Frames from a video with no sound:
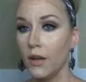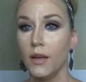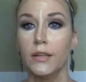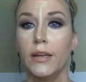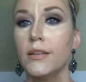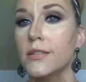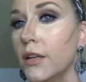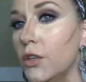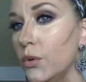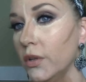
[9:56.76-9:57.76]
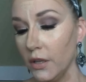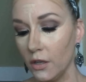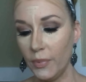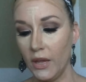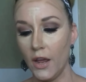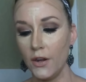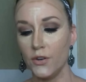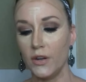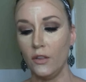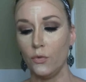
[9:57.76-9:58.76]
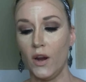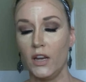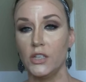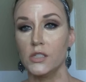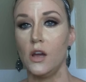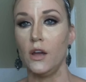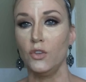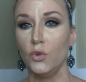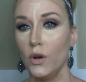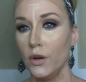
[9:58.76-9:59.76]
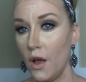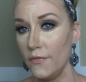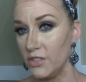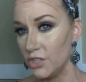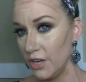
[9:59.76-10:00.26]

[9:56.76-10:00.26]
least, I do a little bit underneath where I just contoured on the cheek